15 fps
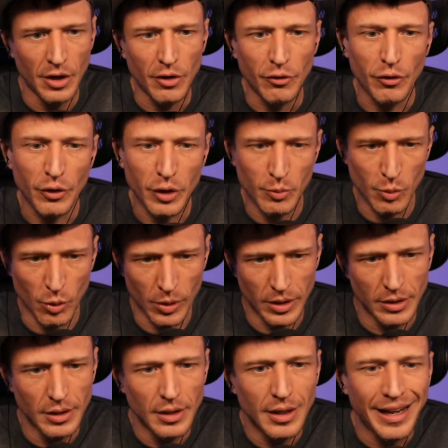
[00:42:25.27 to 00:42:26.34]
Furthermore,
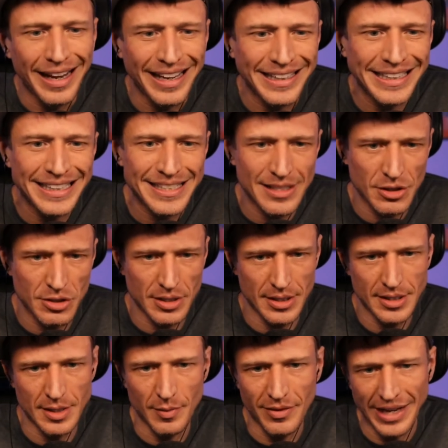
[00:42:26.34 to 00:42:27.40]
any such
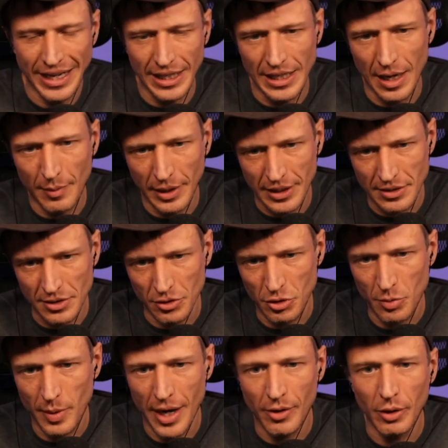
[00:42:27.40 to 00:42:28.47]
system of economic and
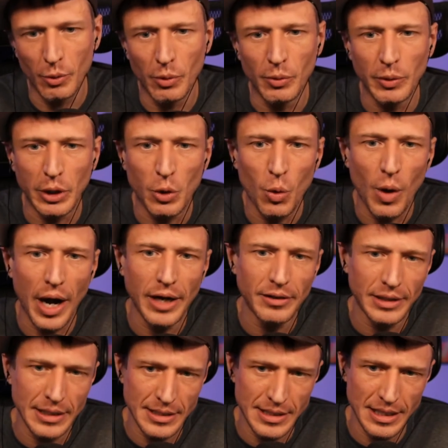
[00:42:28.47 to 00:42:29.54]
social power will require
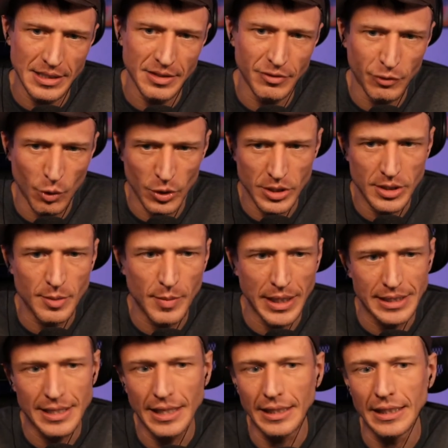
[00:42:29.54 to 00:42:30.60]
extensive force to
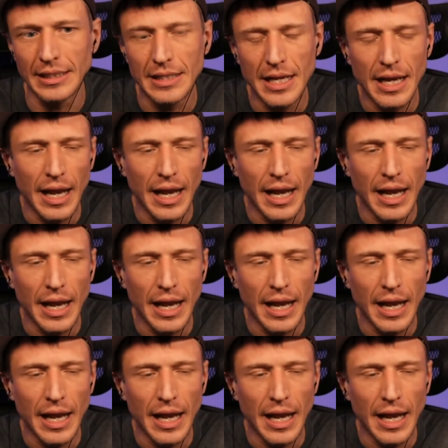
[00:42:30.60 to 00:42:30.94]
maintain it,